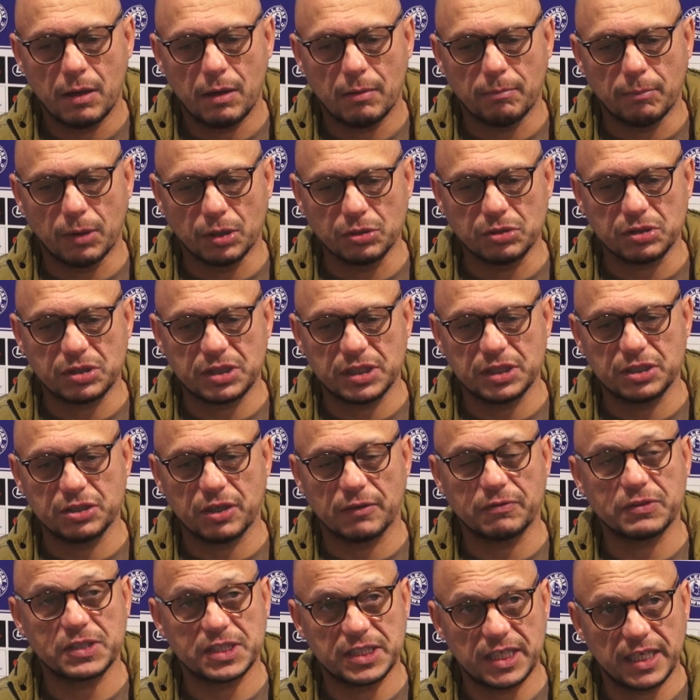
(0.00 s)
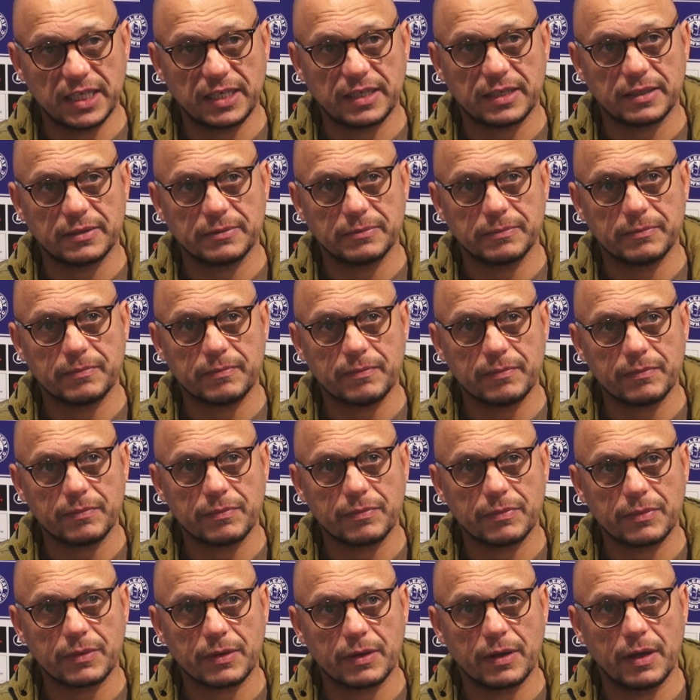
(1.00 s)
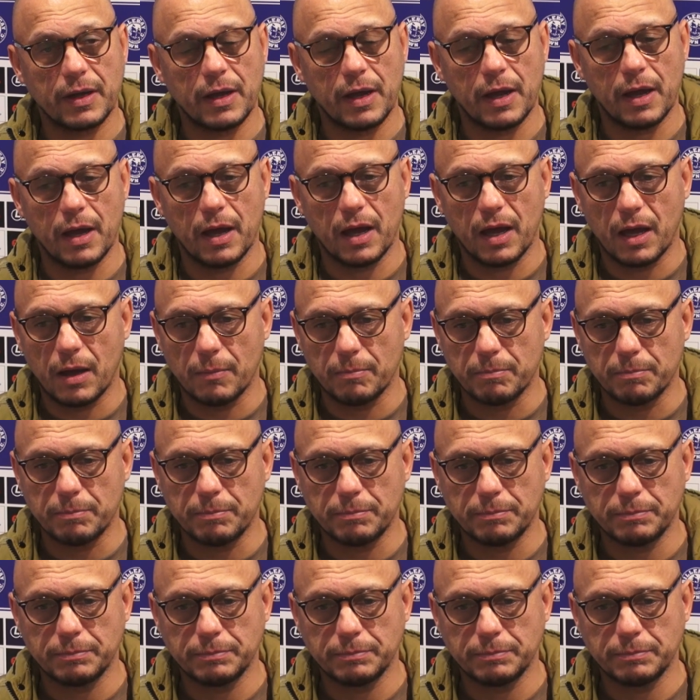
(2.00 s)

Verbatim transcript: Monts is off sick, um,